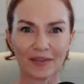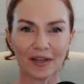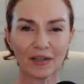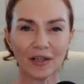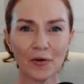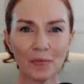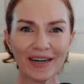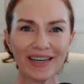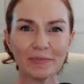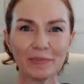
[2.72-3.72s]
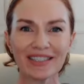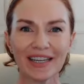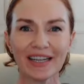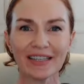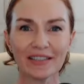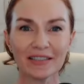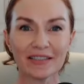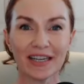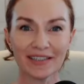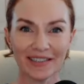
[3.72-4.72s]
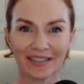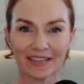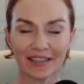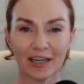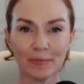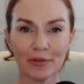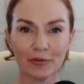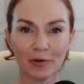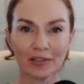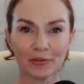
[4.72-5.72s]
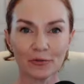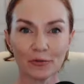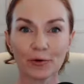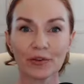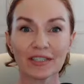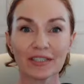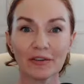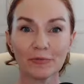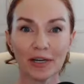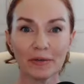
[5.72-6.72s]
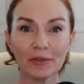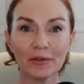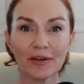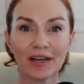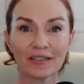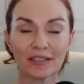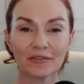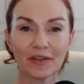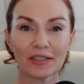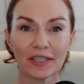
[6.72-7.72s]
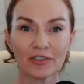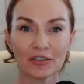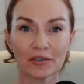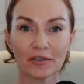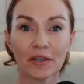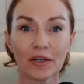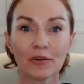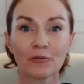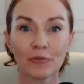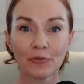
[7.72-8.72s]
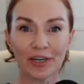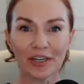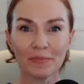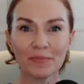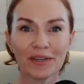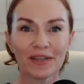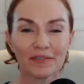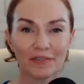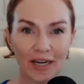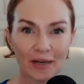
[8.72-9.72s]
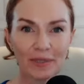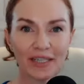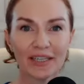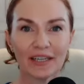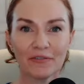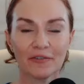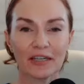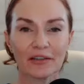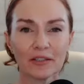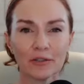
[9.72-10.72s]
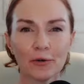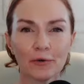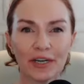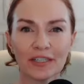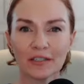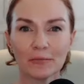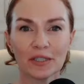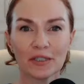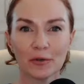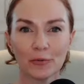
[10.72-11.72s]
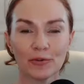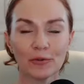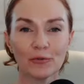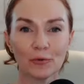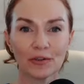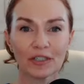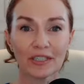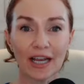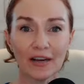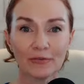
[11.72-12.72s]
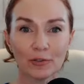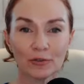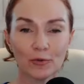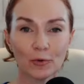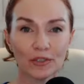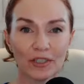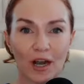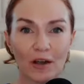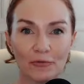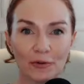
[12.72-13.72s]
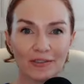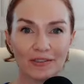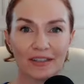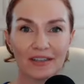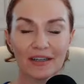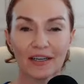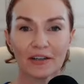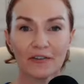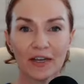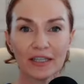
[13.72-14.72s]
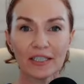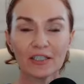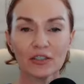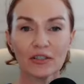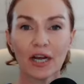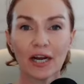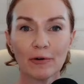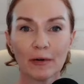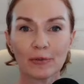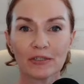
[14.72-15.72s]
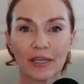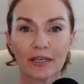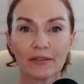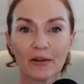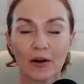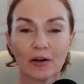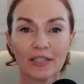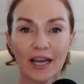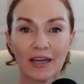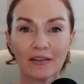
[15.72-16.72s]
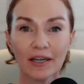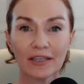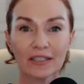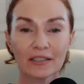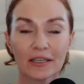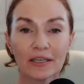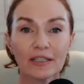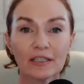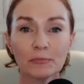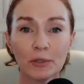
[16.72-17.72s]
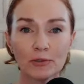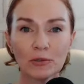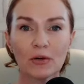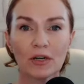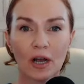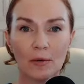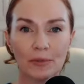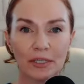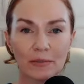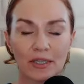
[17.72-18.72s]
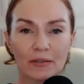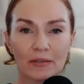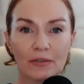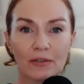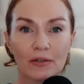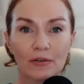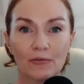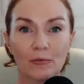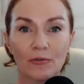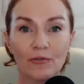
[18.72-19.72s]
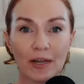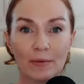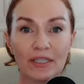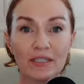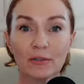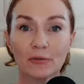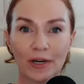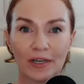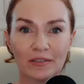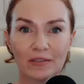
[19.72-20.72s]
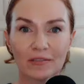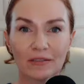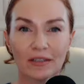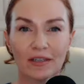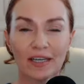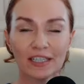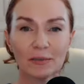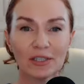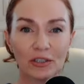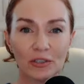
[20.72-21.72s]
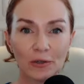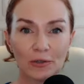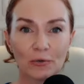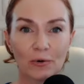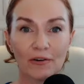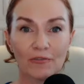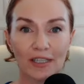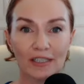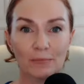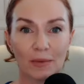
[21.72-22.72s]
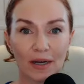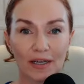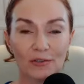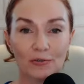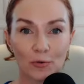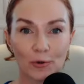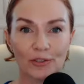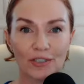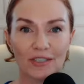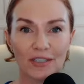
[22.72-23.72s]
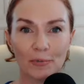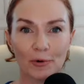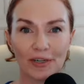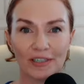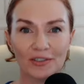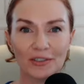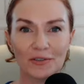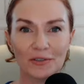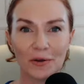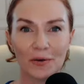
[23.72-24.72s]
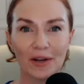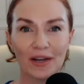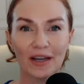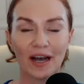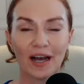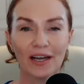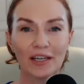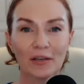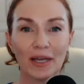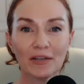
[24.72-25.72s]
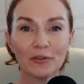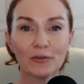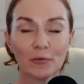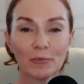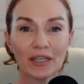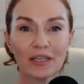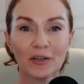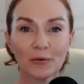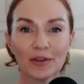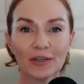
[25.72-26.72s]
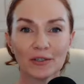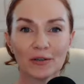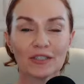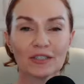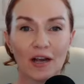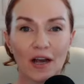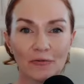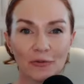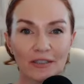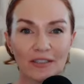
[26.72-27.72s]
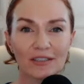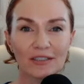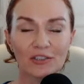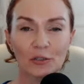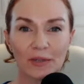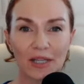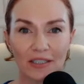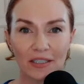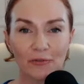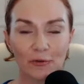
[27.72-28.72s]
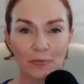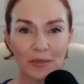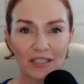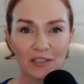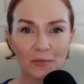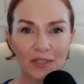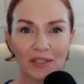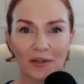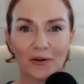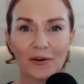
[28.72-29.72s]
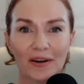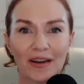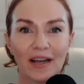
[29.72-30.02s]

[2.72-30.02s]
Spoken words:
Hello, my name is Ann DeSantis, and I'm the director for the St. Raymond Onatus Foundation for Freedom, Family, and Faith. It's so great to be here with you for this After Divorce Conference. The foundation that I represent, our tagline is spiritual accompaniment for families in crisis, and especially those who are affected by divorce and separation. So I commend you for being here with us on this conference. It's such a blessing for me to be here.